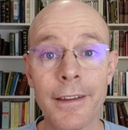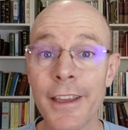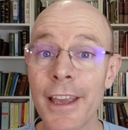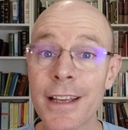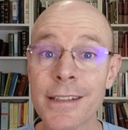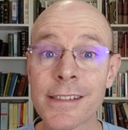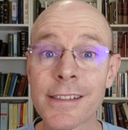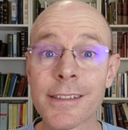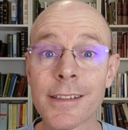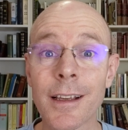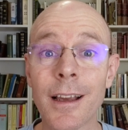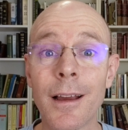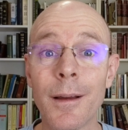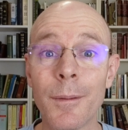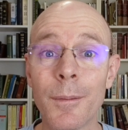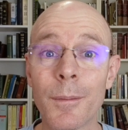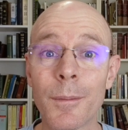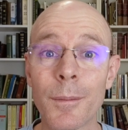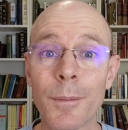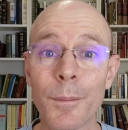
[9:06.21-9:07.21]
Yes,
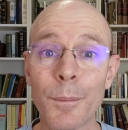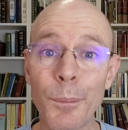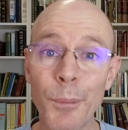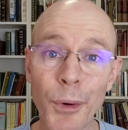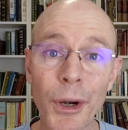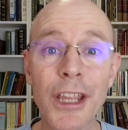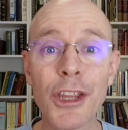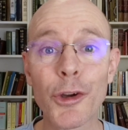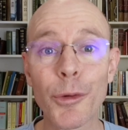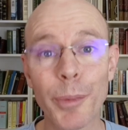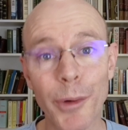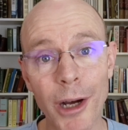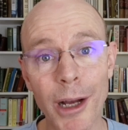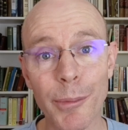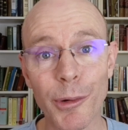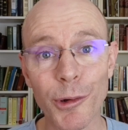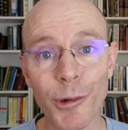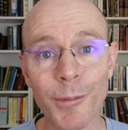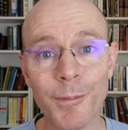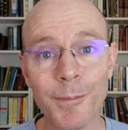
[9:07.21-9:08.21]
bring your
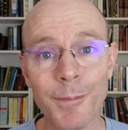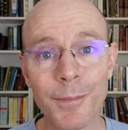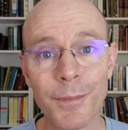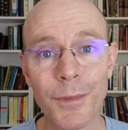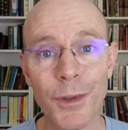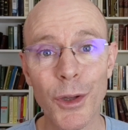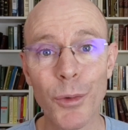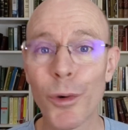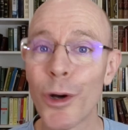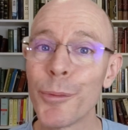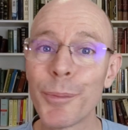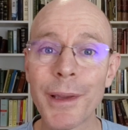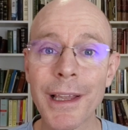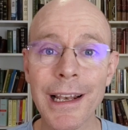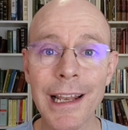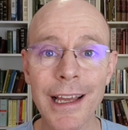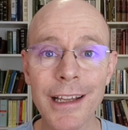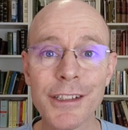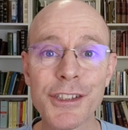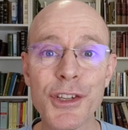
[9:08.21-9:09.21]
Bible. You won't be
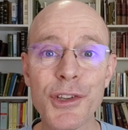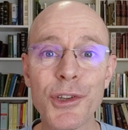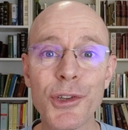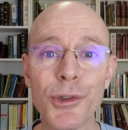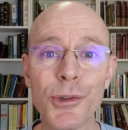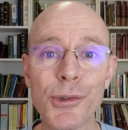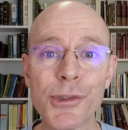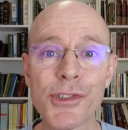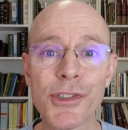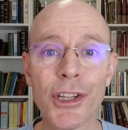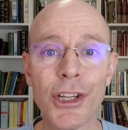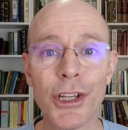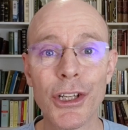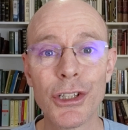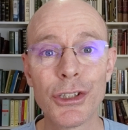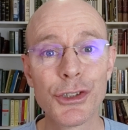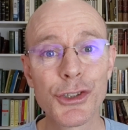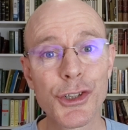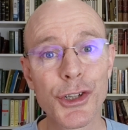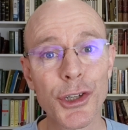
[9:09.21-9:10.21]
allowed to use
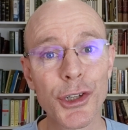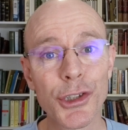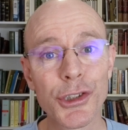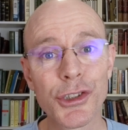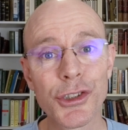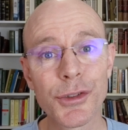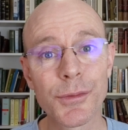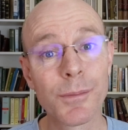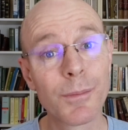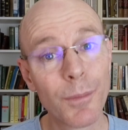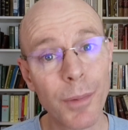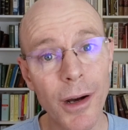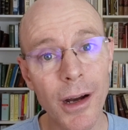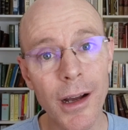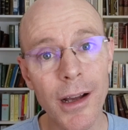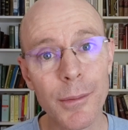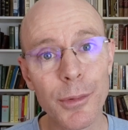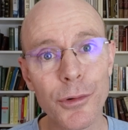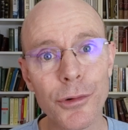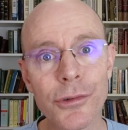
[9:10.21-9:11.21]
church
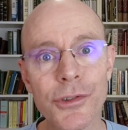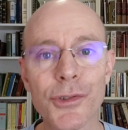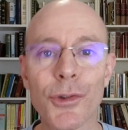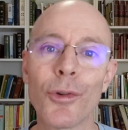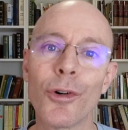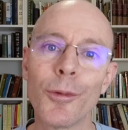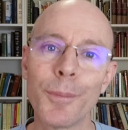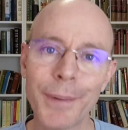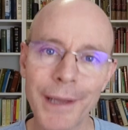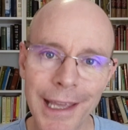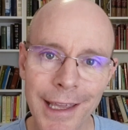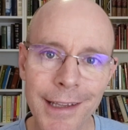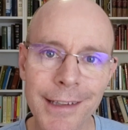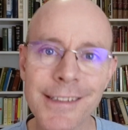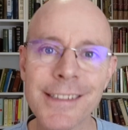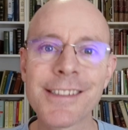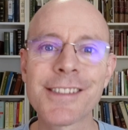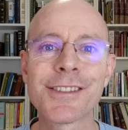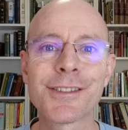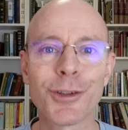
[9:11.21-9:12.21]
Bibles or
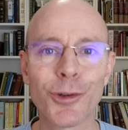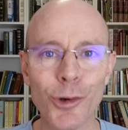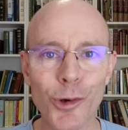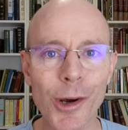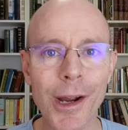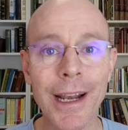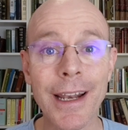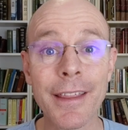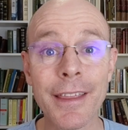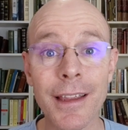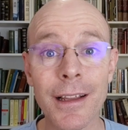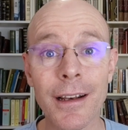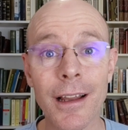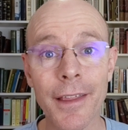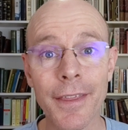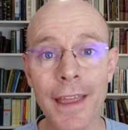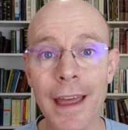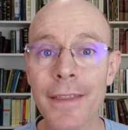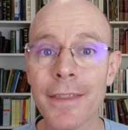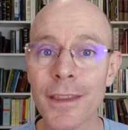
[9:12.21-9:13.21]
pens or anything
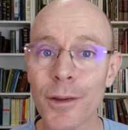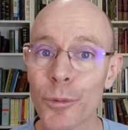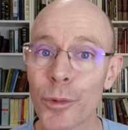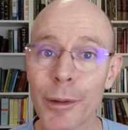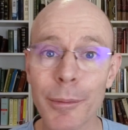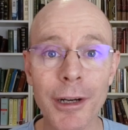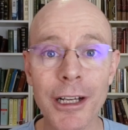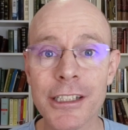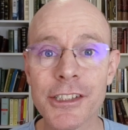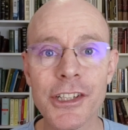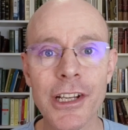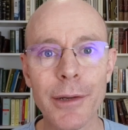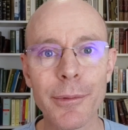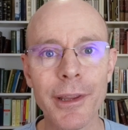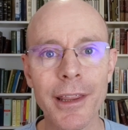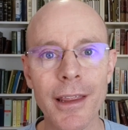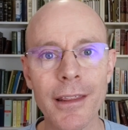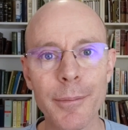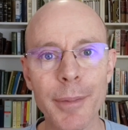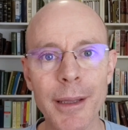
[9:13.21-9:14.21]
like that we might share
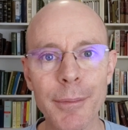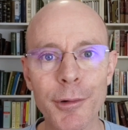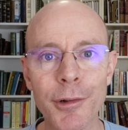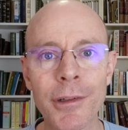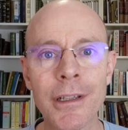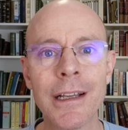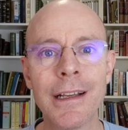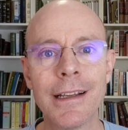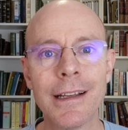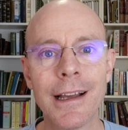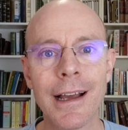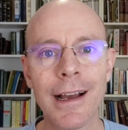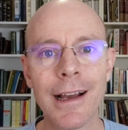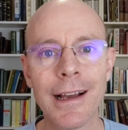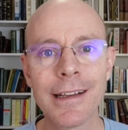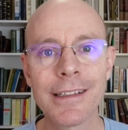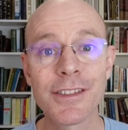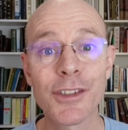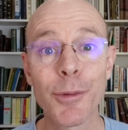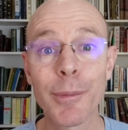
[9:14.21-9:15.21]
with other people.
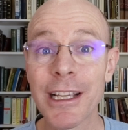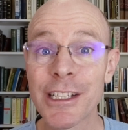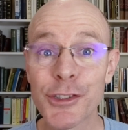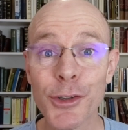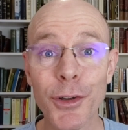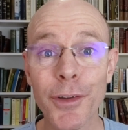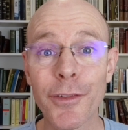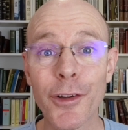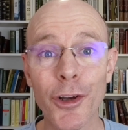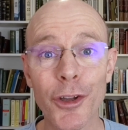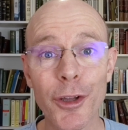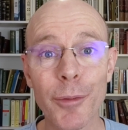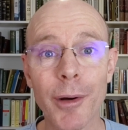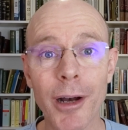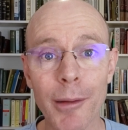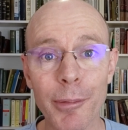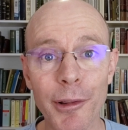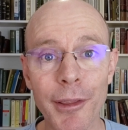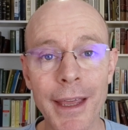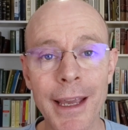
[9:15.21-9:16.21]
So make sure you've got your
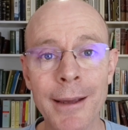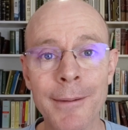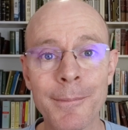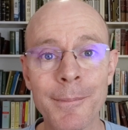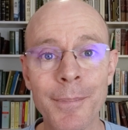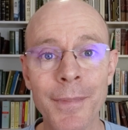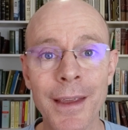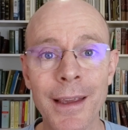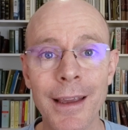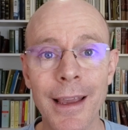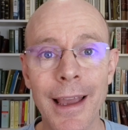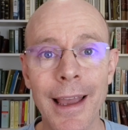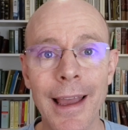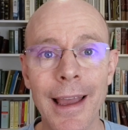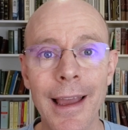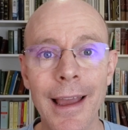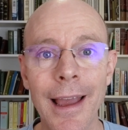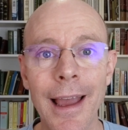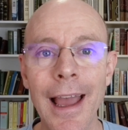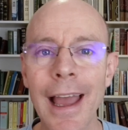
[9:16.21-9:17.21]
Bible there.
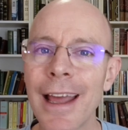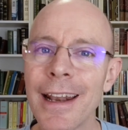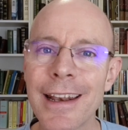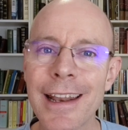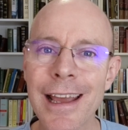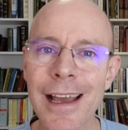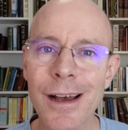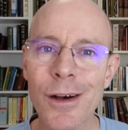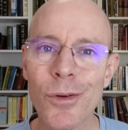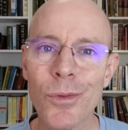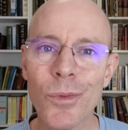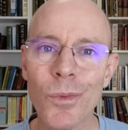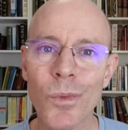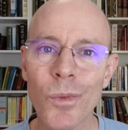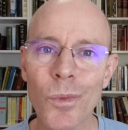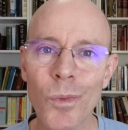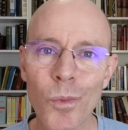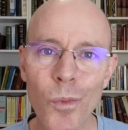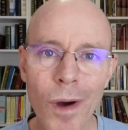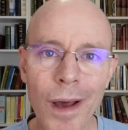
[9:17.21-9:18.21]
And now,
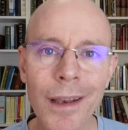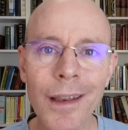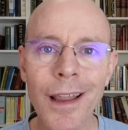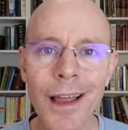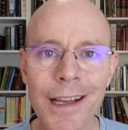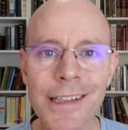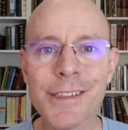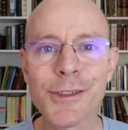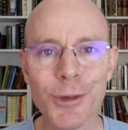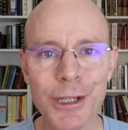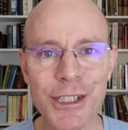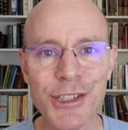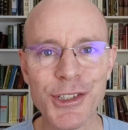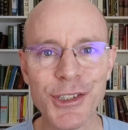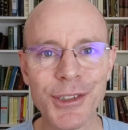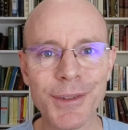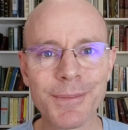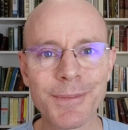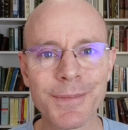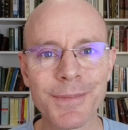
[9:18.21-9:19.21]
one last
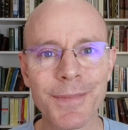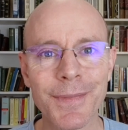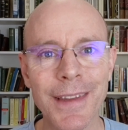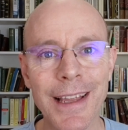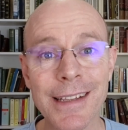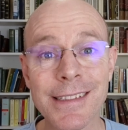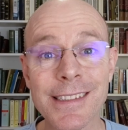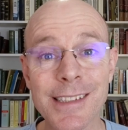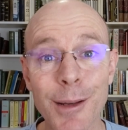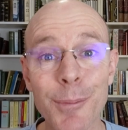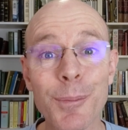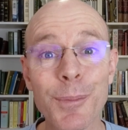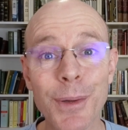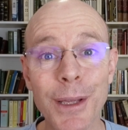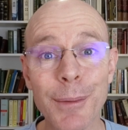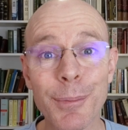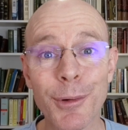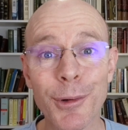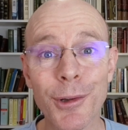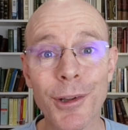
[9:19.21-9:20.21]
question that some
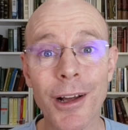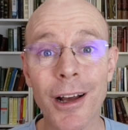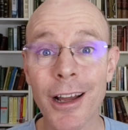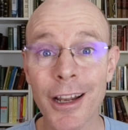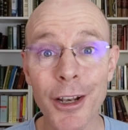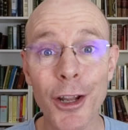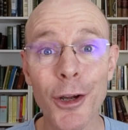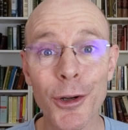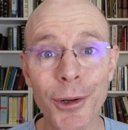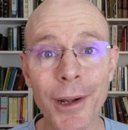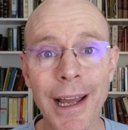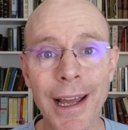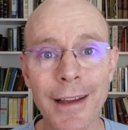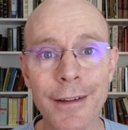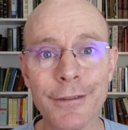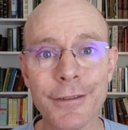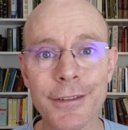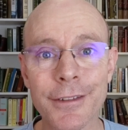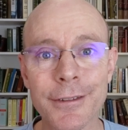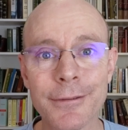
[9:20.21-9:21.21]
people I know
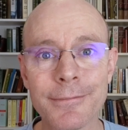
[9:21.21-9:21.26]
have.